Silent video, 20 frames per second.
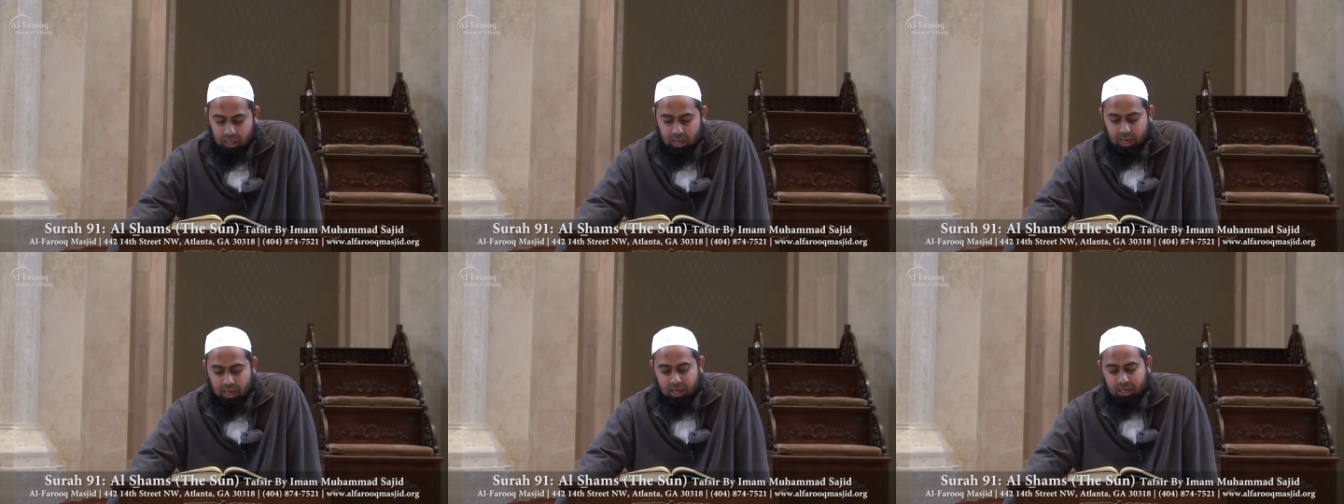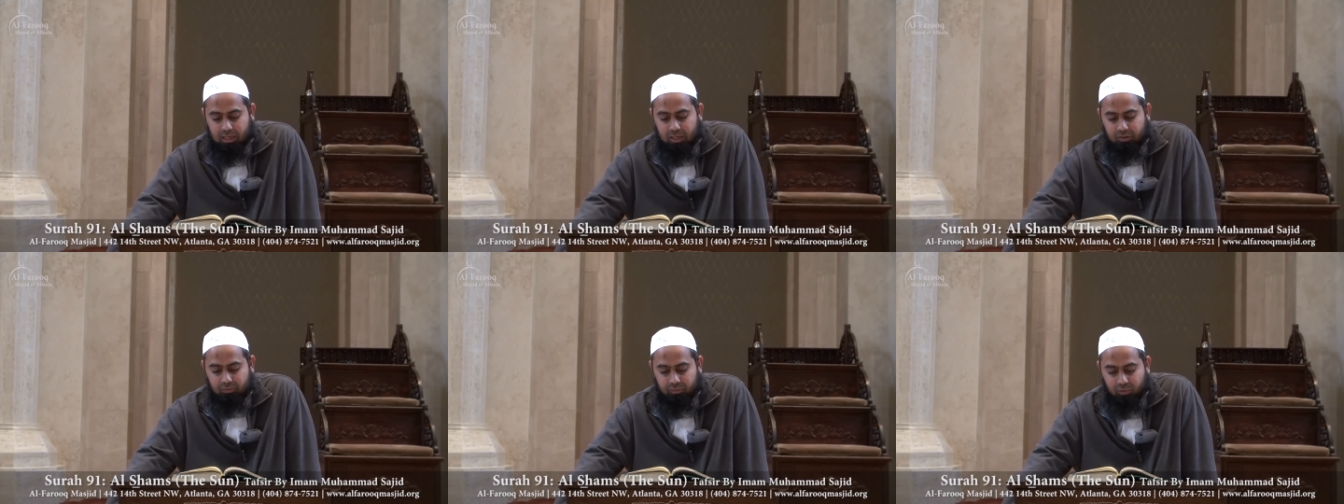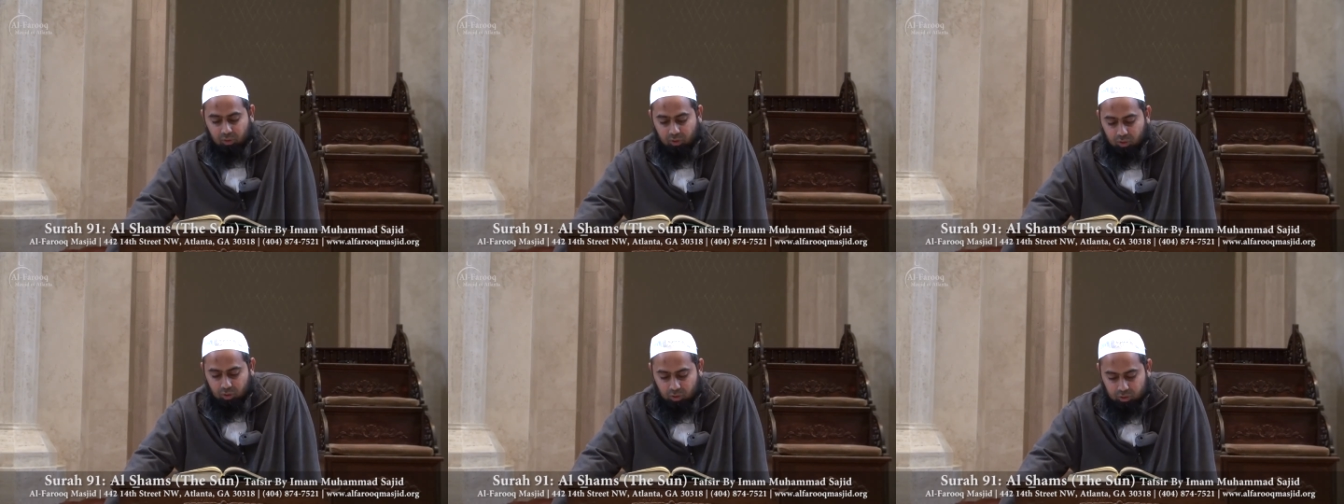and he
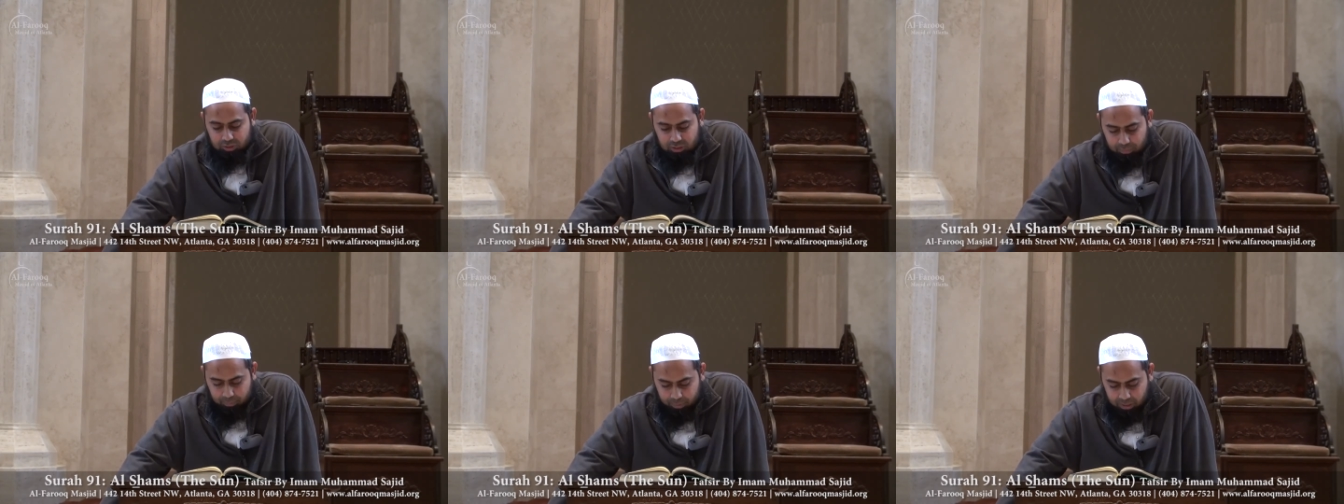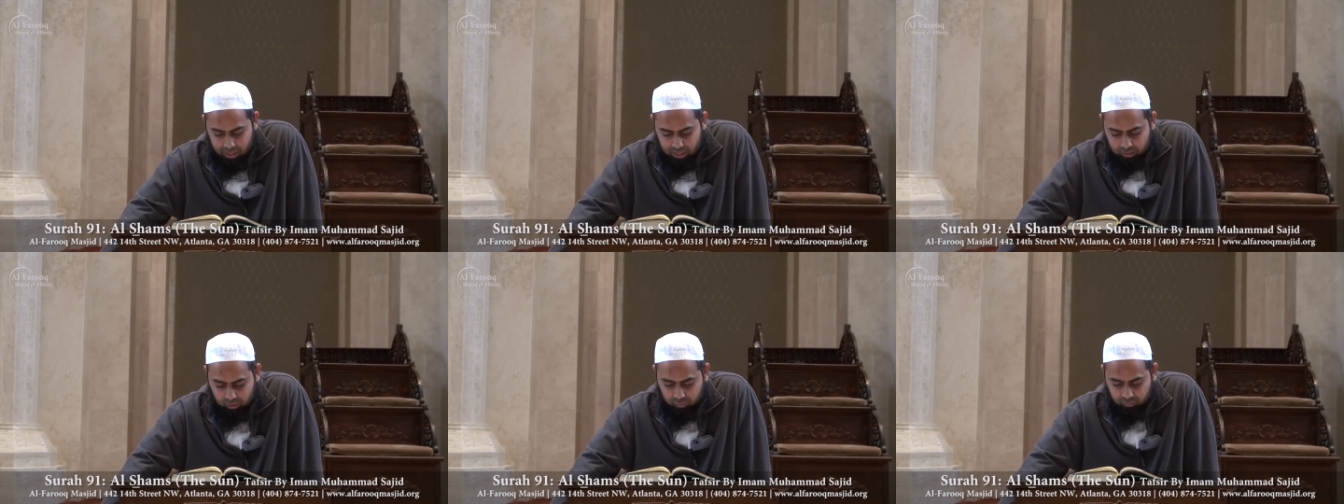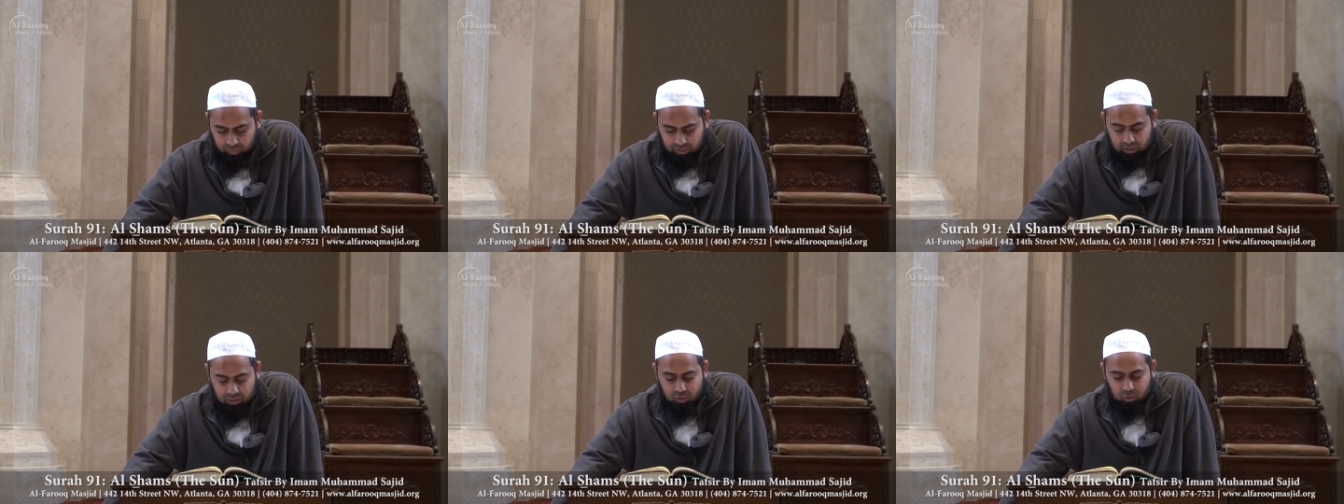follows the path
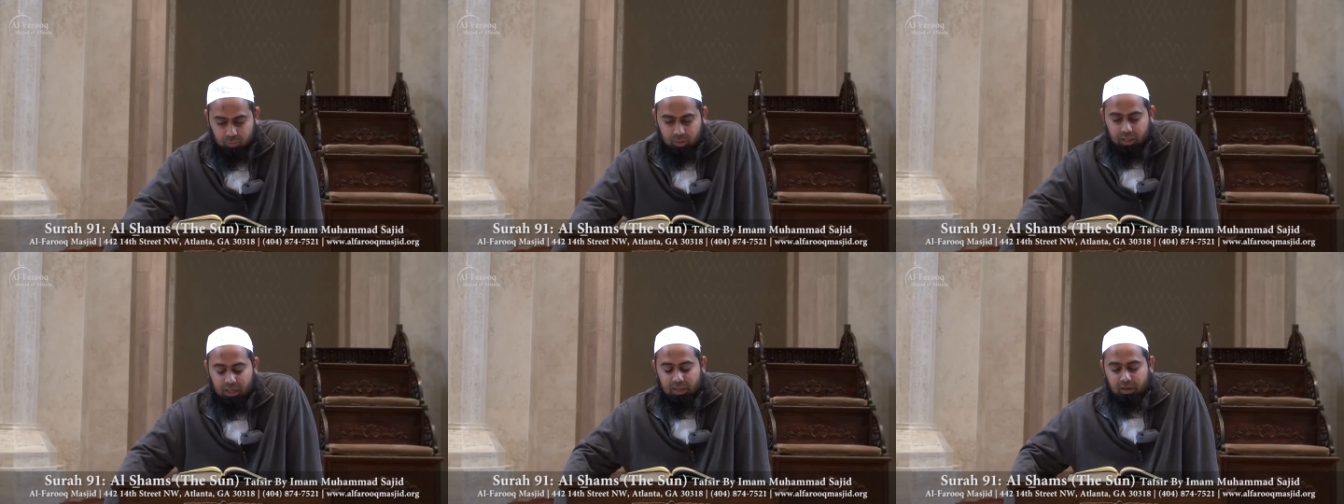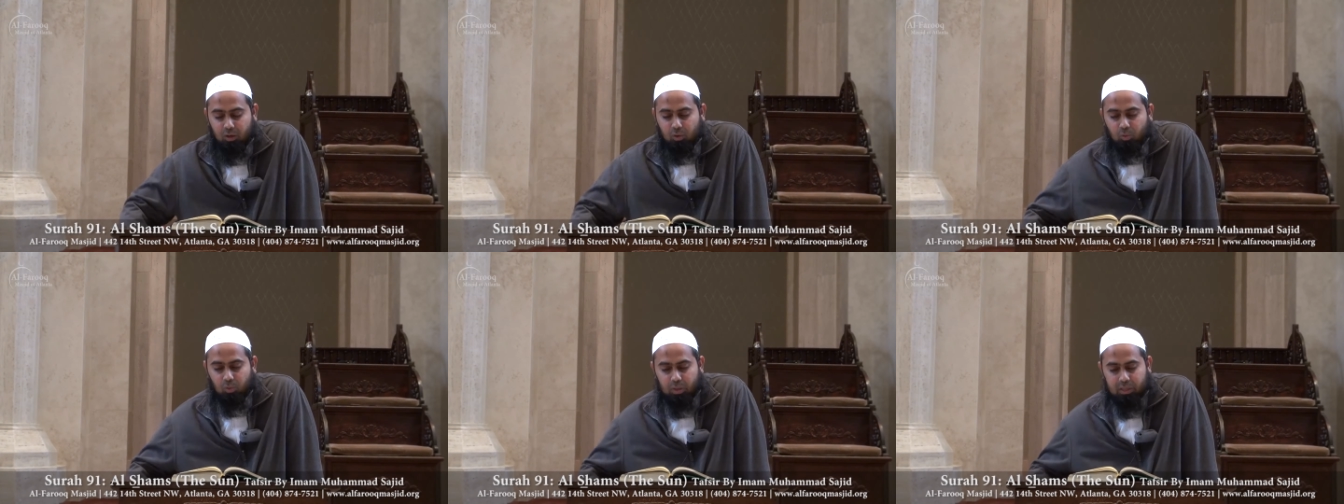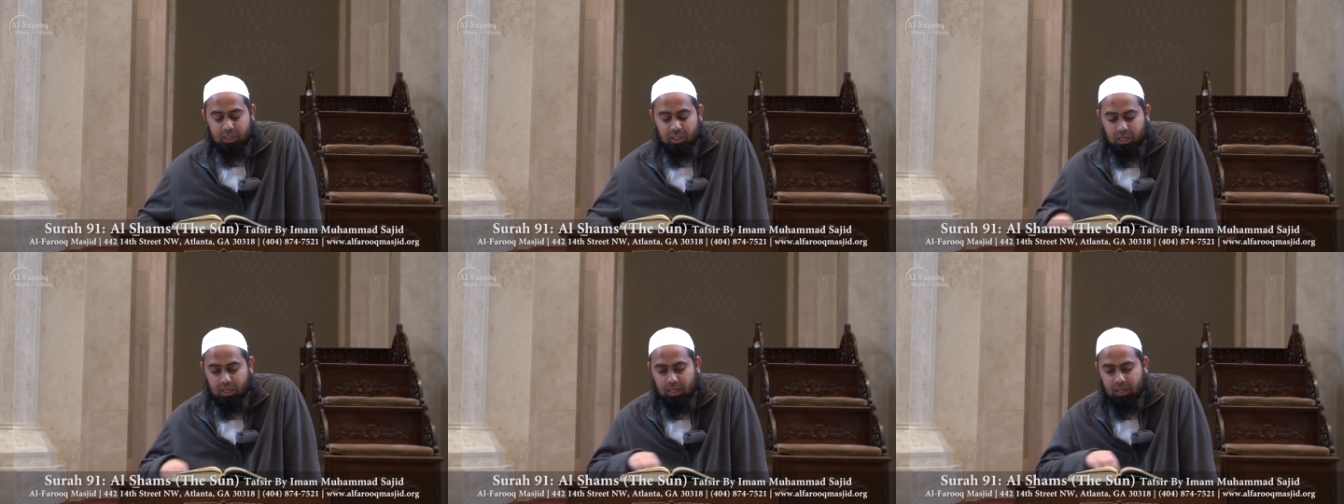of Allah subhanahu
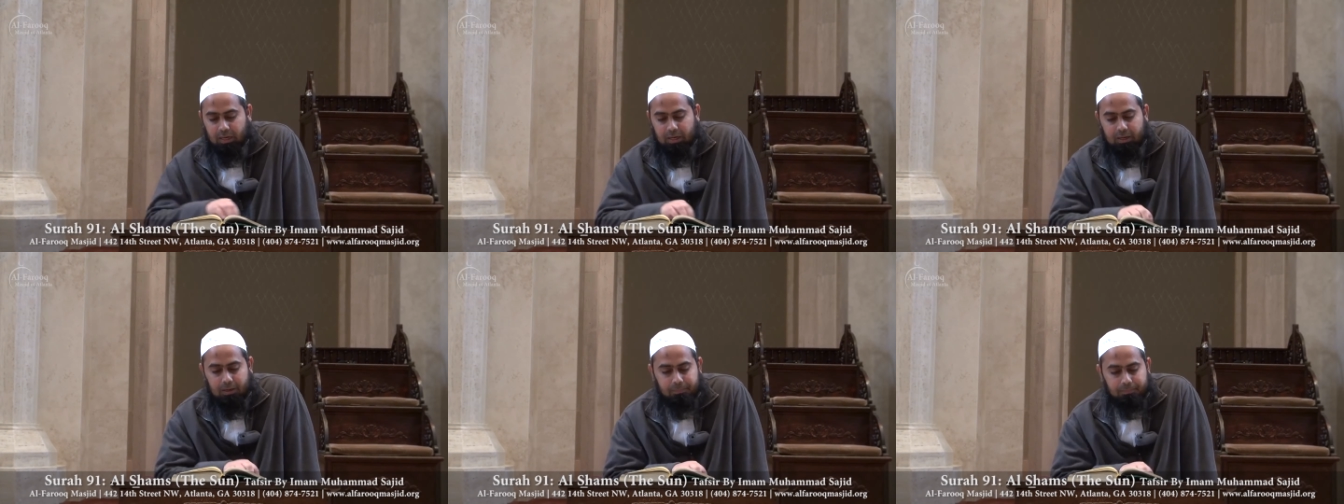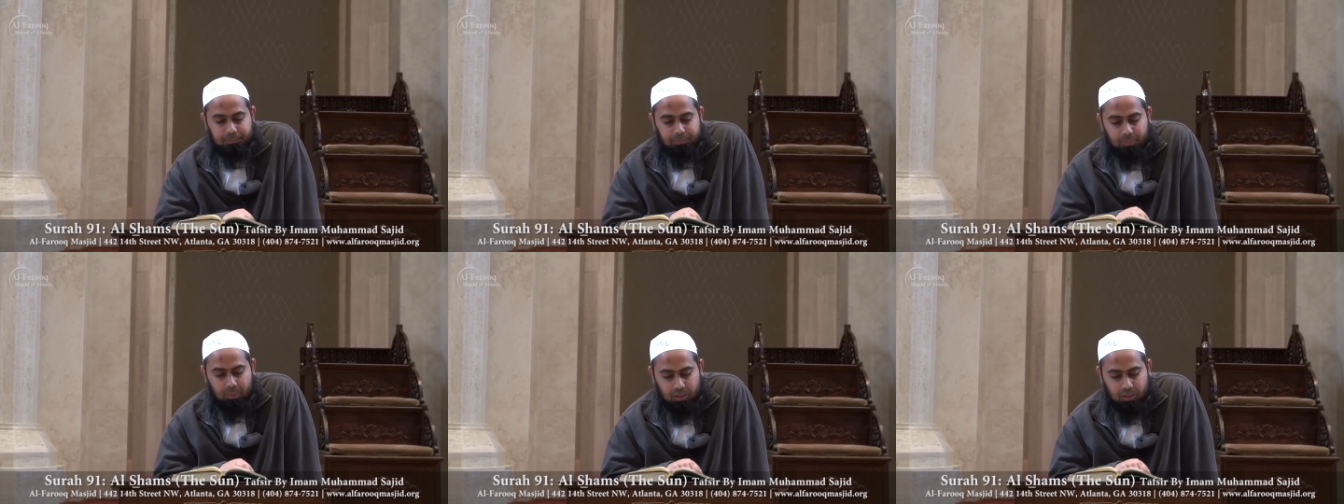wa ta'ala,